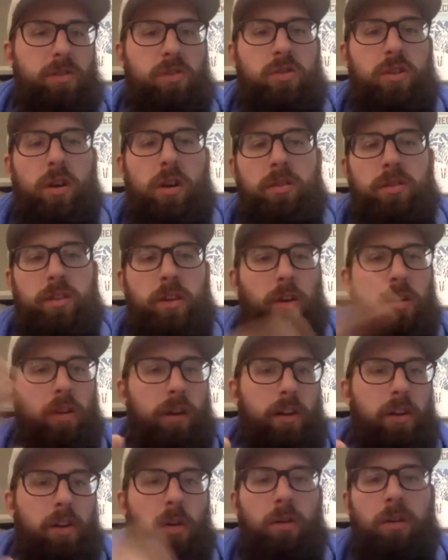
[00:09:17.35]
Jones. I know you
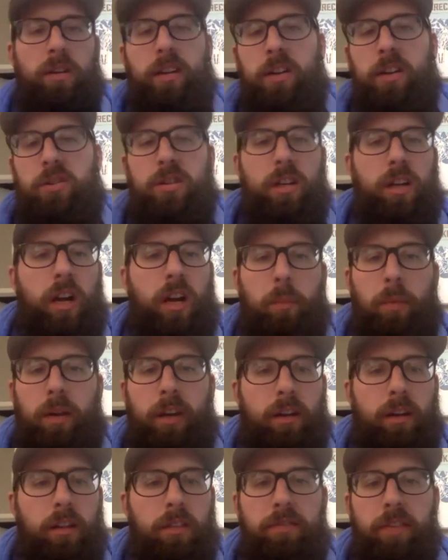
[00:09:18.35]
had no intention of coming
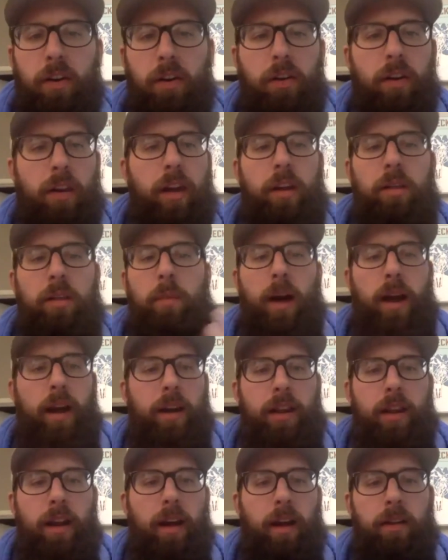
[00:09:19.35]
into the fair today to buy
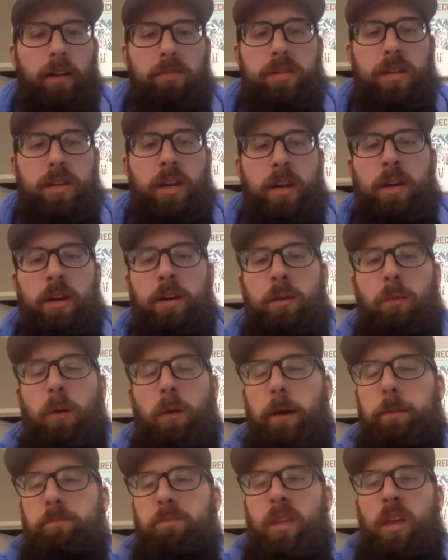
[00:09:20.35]
any knives, right?